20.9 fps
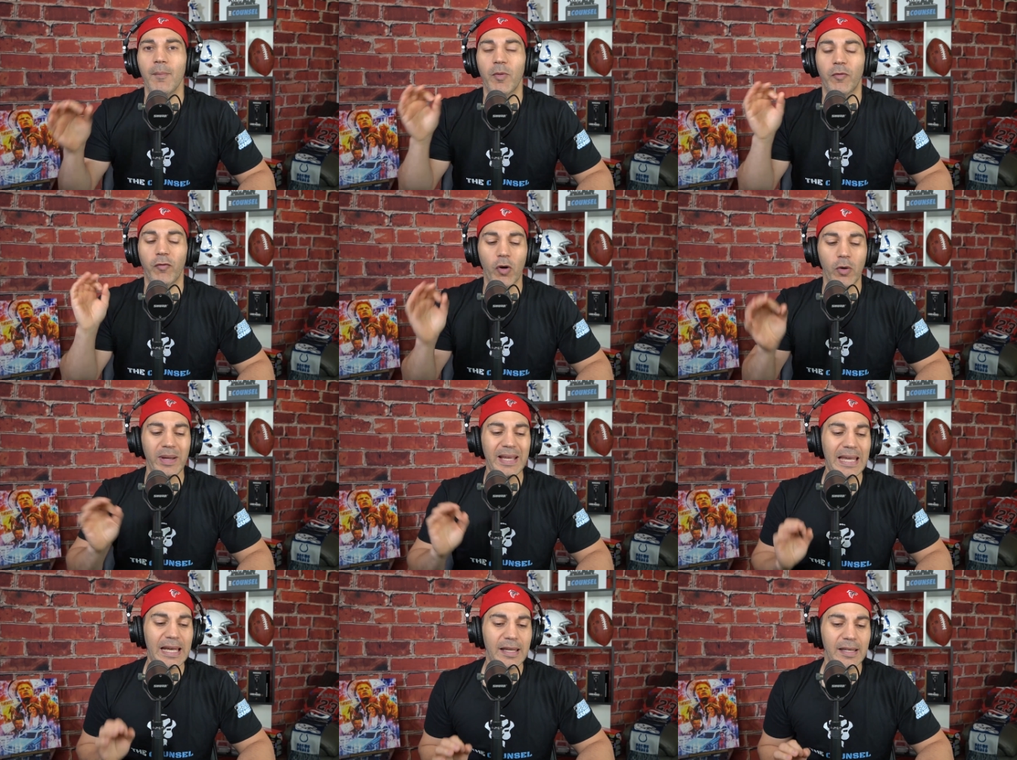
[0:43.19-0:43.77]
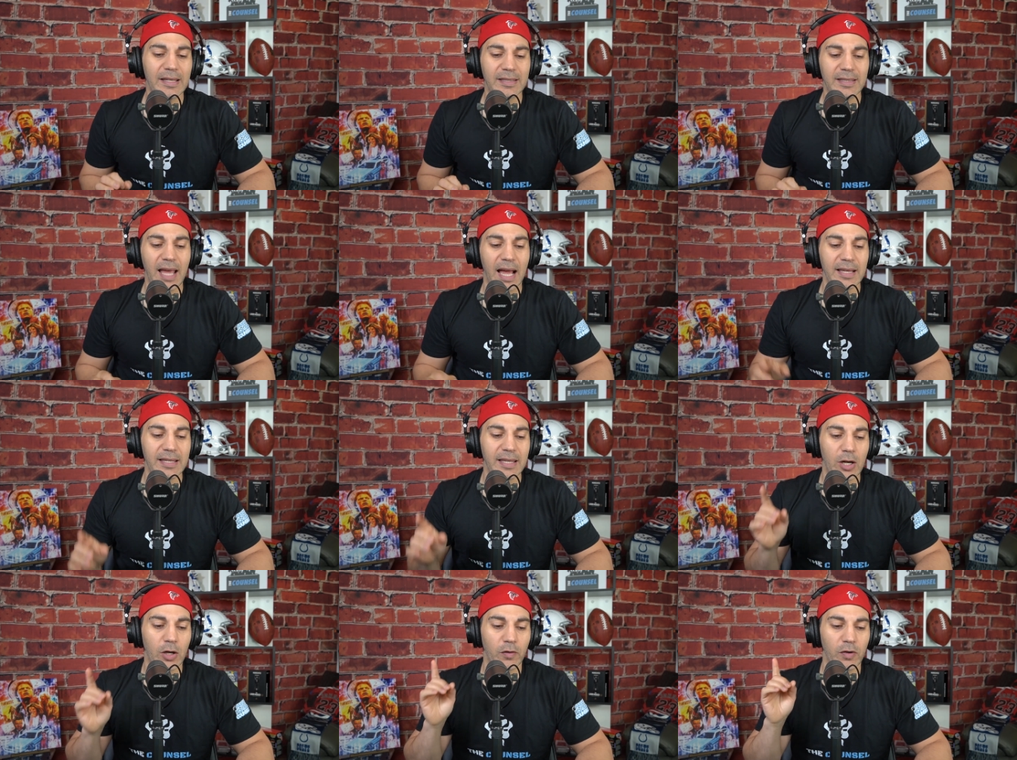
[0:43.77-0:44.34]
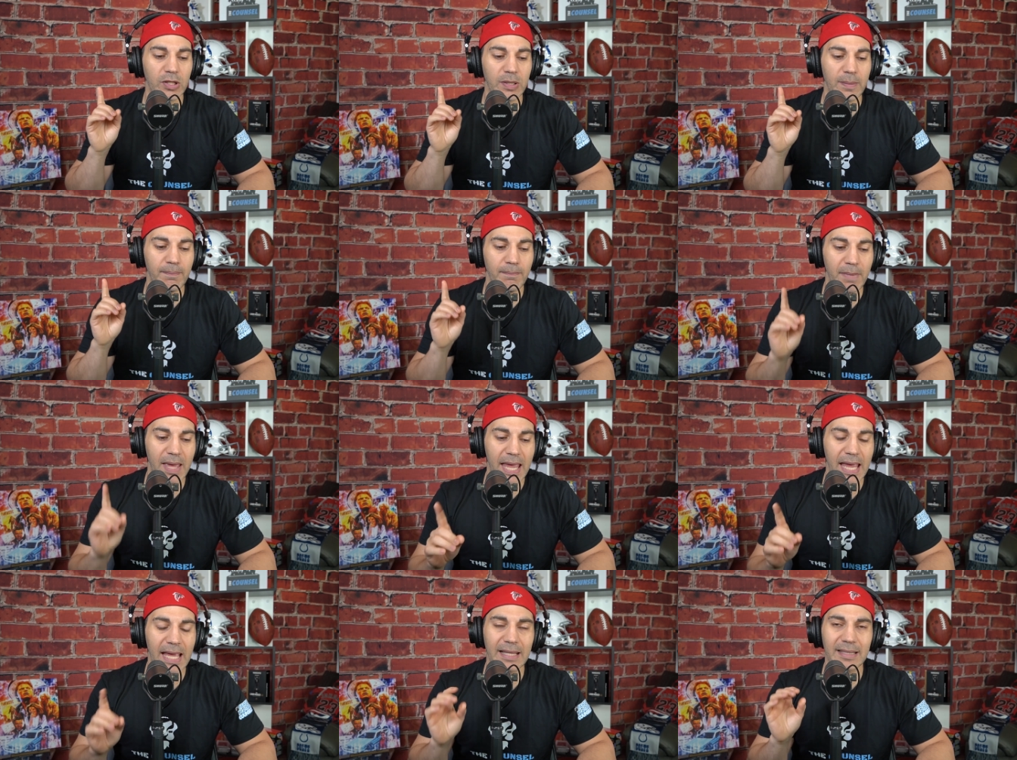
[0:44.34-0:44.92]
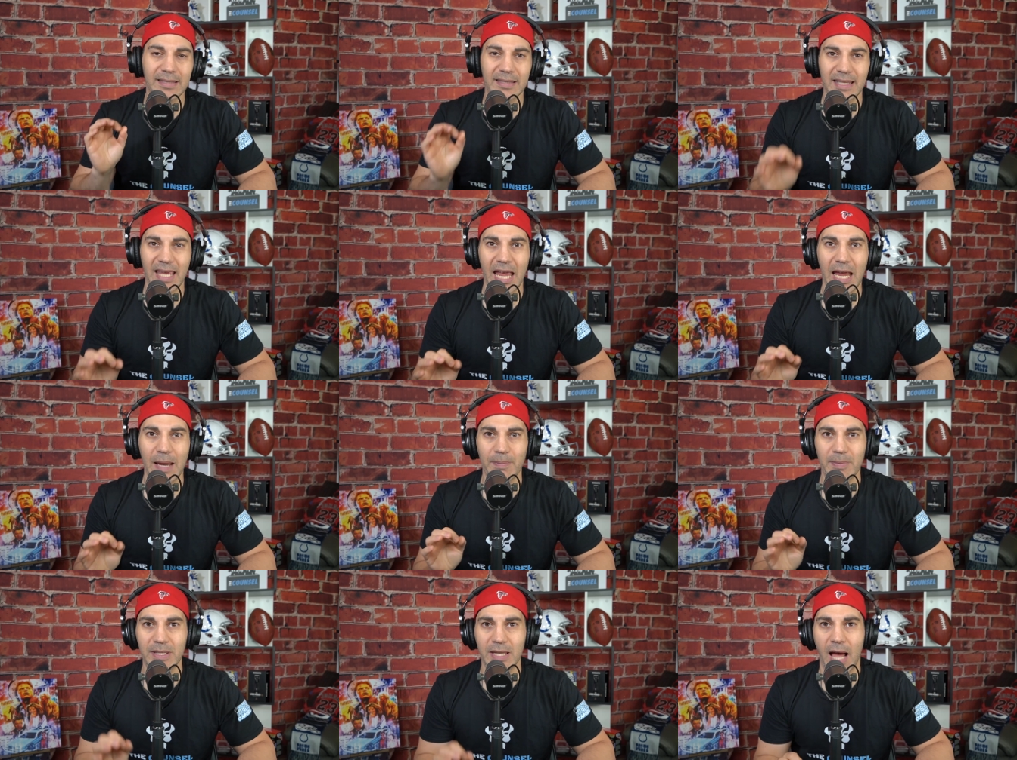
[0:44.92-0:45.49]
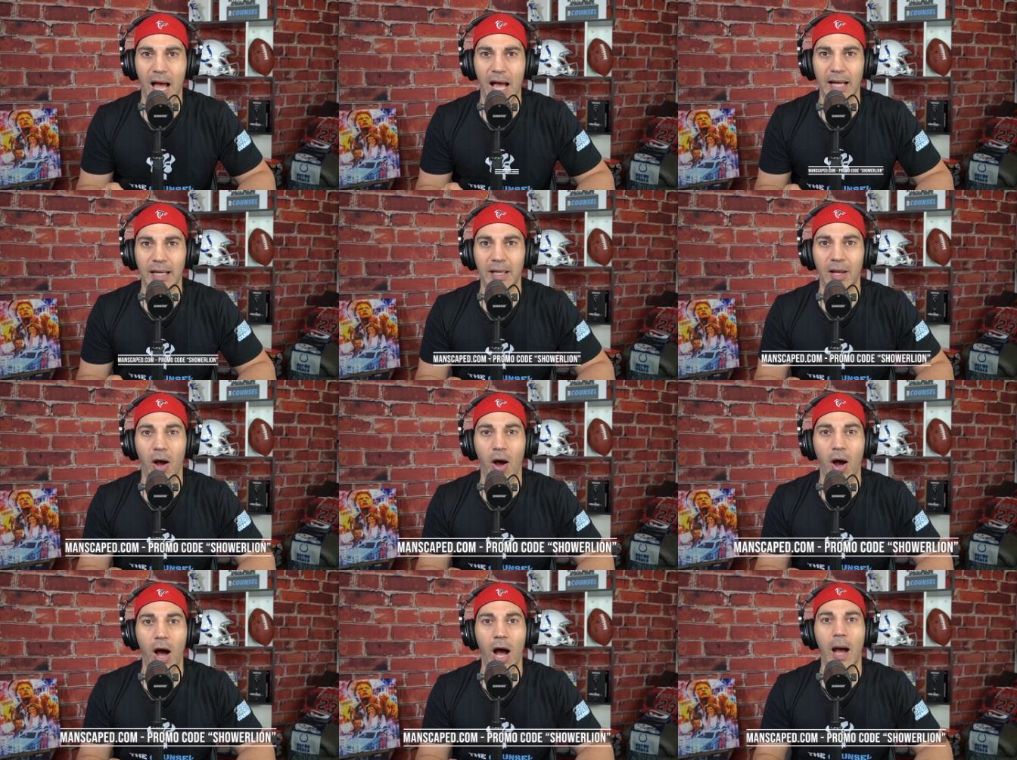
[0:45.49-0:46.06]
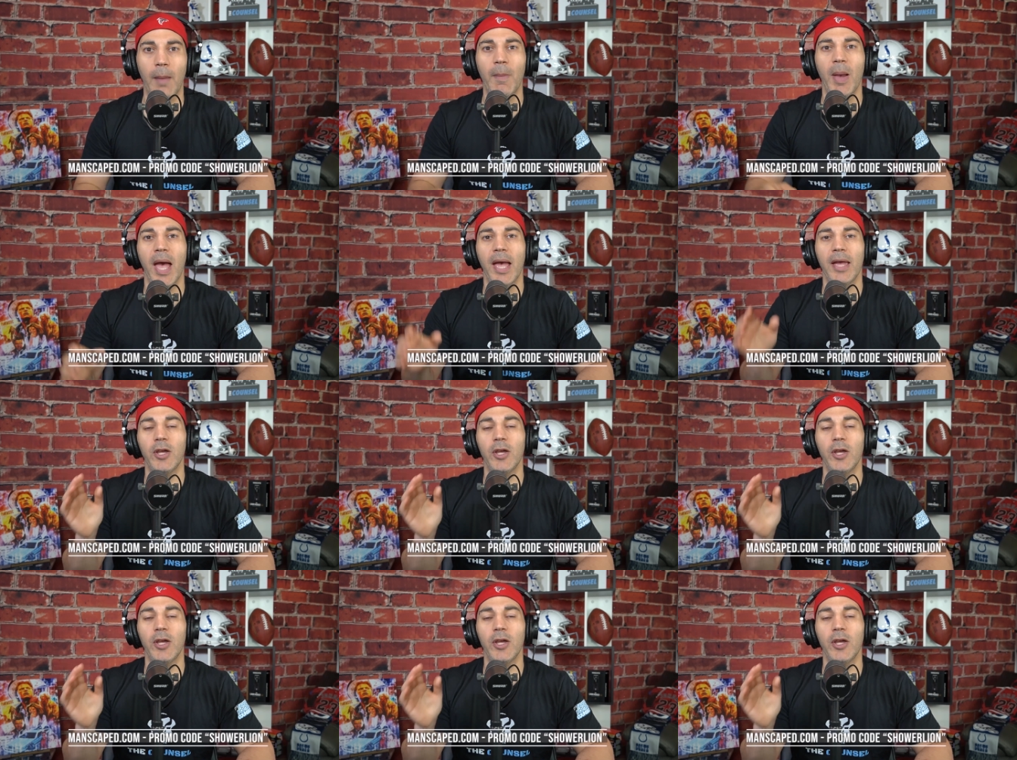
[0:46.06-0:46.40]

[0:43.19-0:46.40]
Before we get into this, guys, head over to manscaped.com.